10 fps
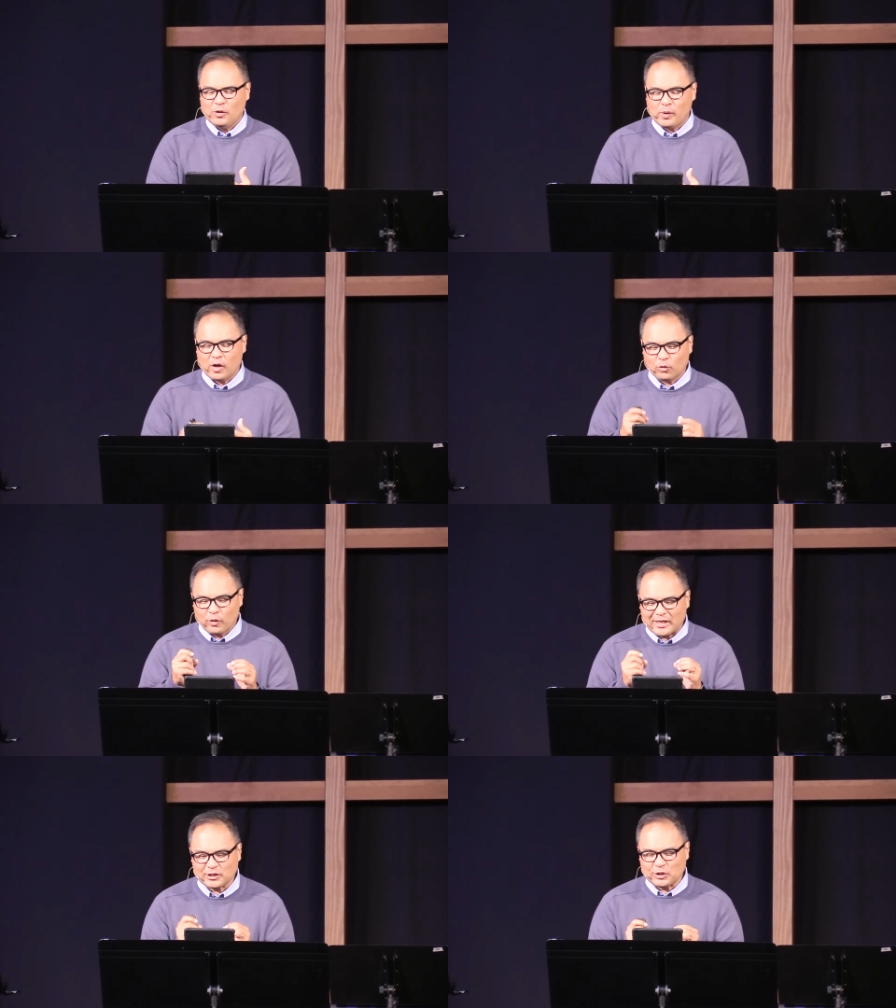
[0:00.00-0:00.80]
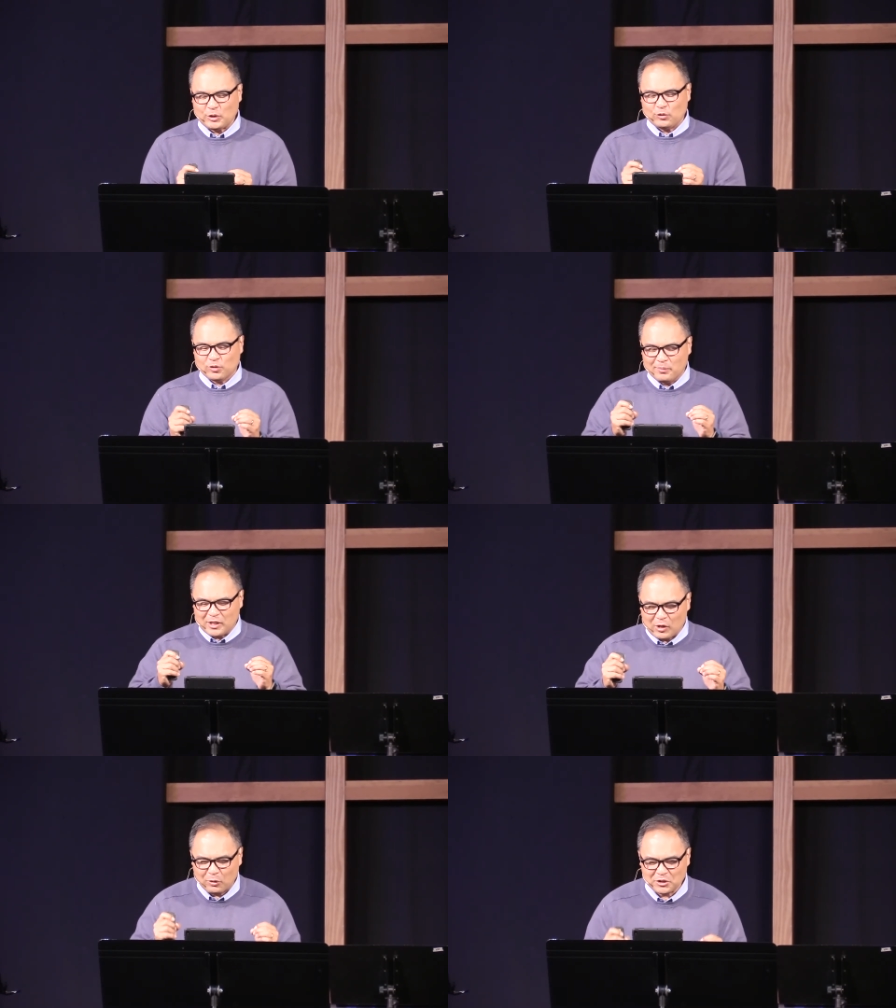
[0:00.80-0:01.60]
We are rescued from
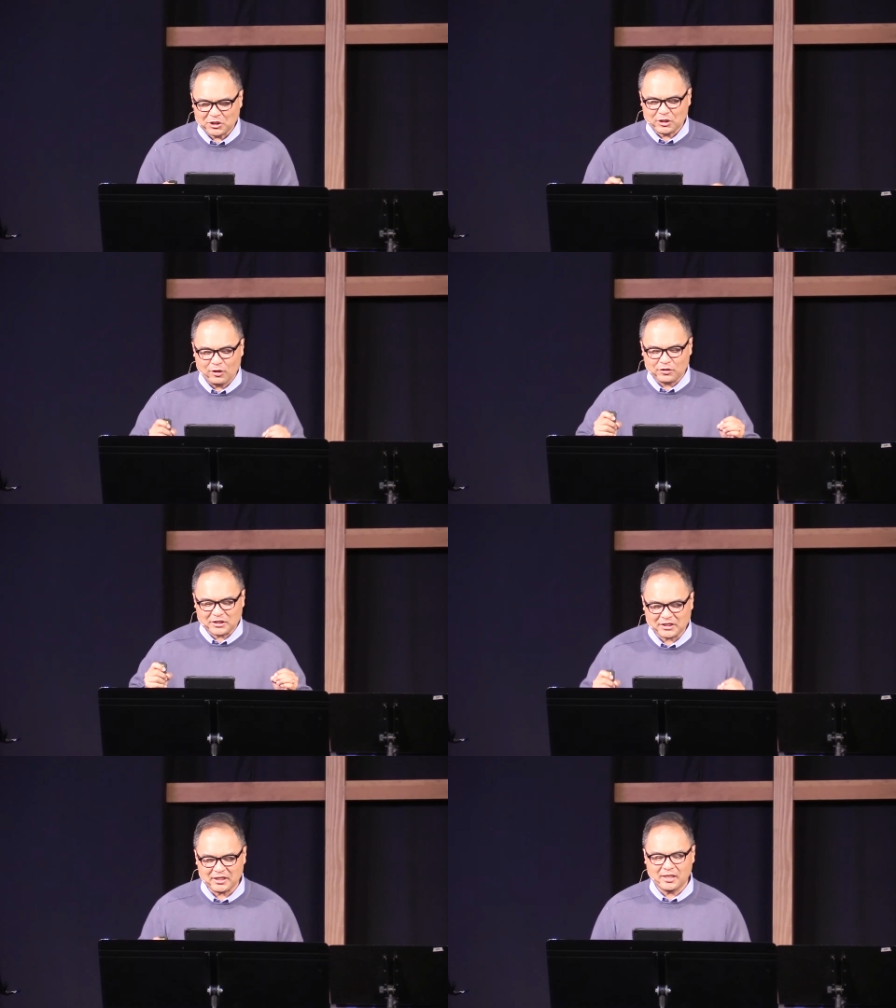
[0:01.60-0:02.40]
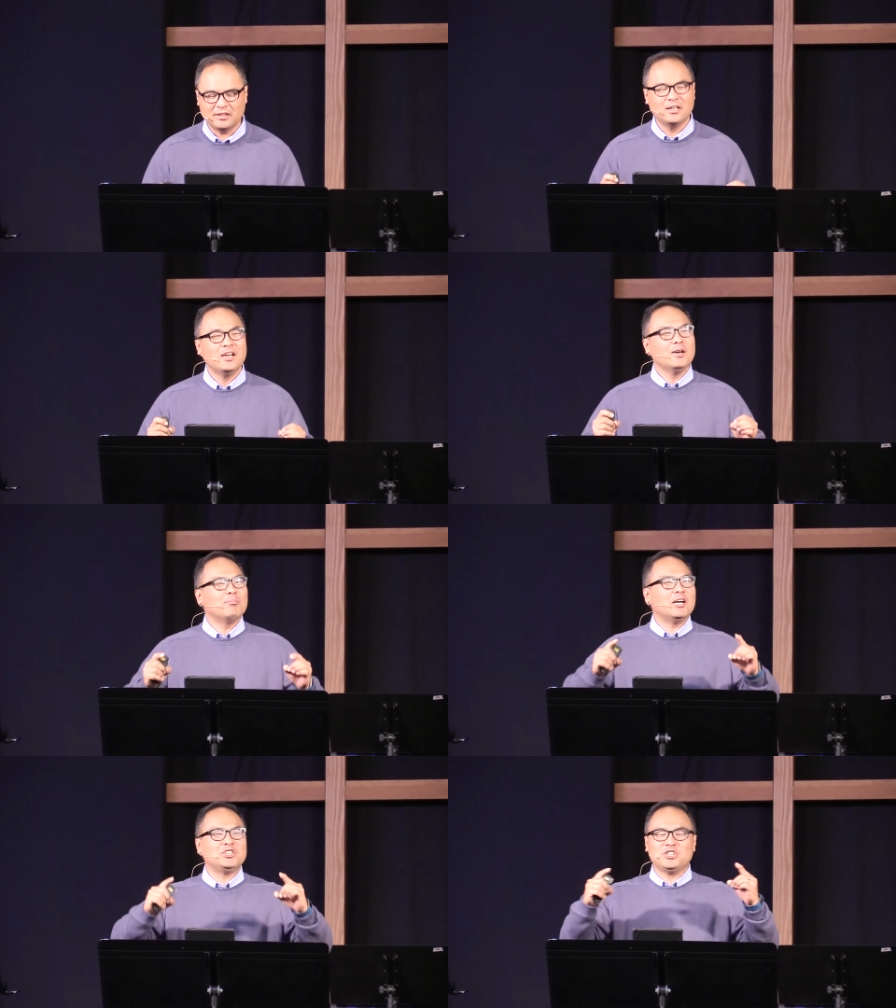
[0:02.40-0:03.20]
the ocean of sin
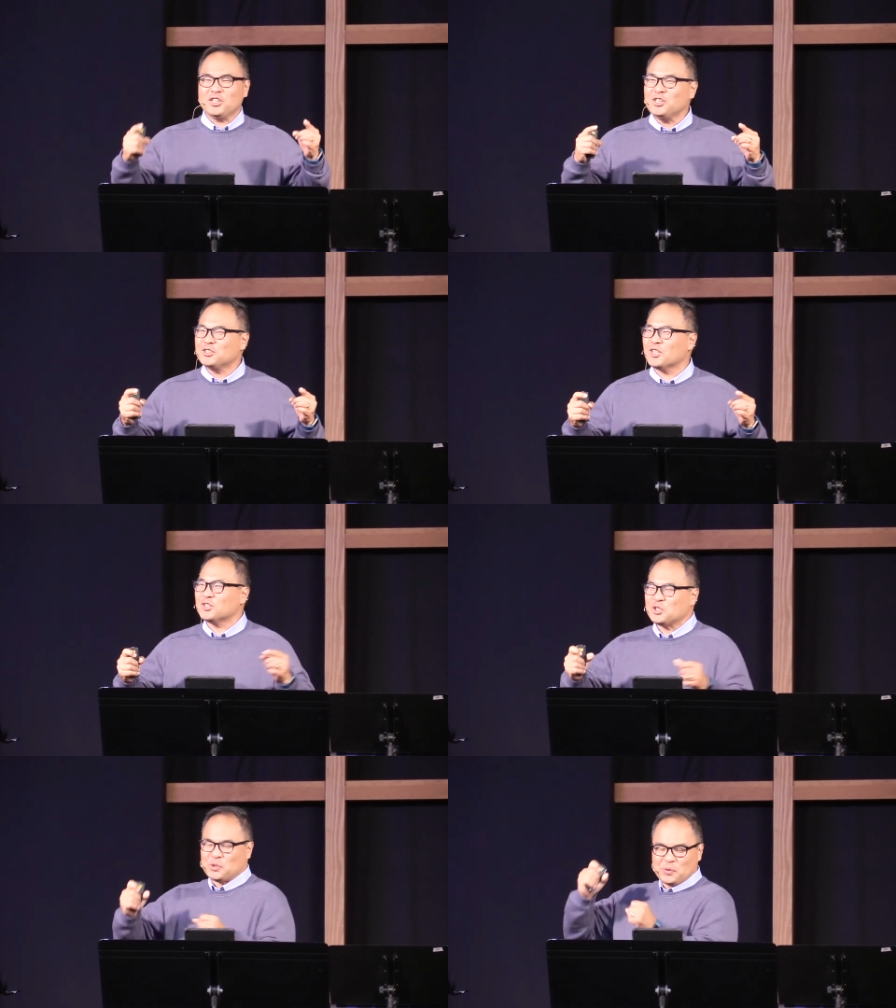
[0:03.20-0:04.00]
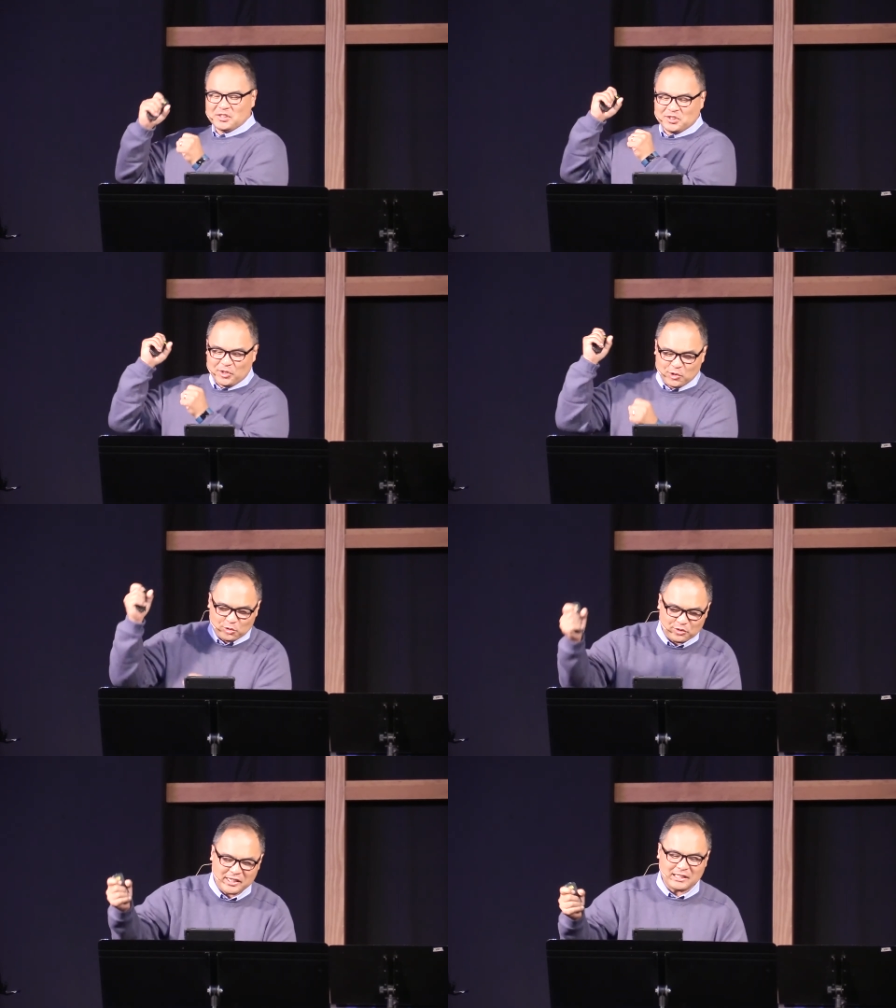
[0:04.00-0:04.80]
by Jesus, who is the
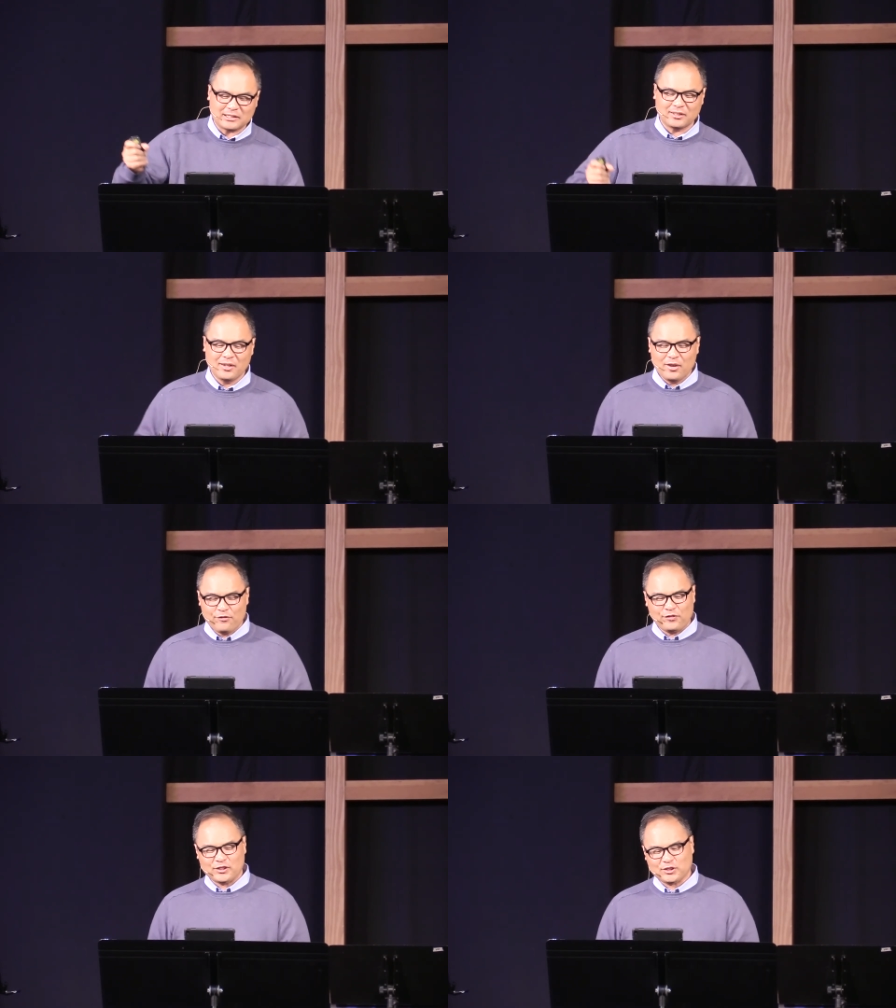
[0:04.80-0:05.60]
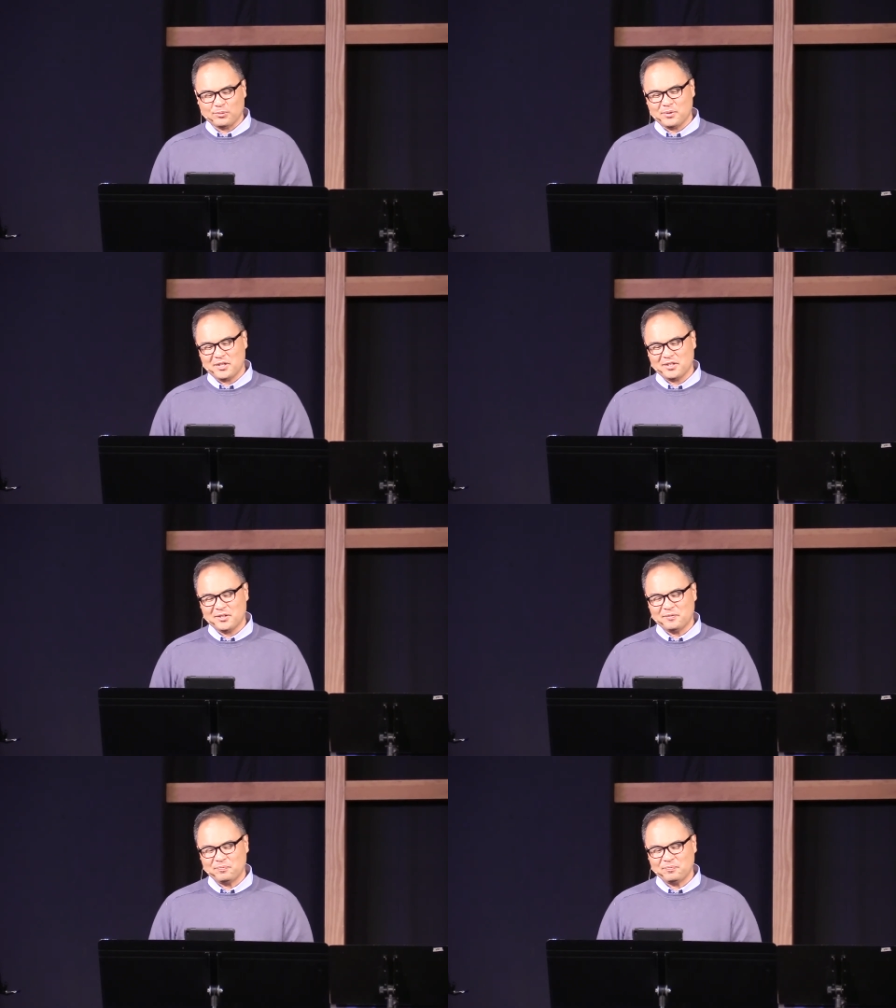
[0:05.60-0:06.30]
great fisherman.